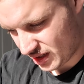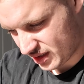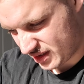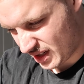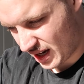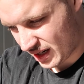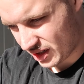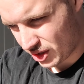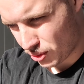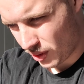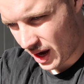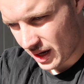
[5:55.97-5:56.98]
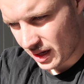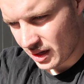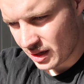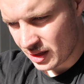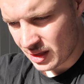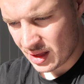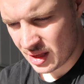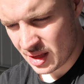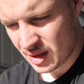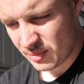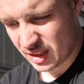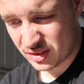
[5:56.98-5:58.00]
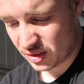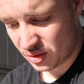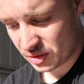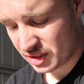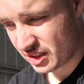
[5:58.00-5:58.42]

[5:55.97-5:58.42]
like a darker grey, but it's gonna look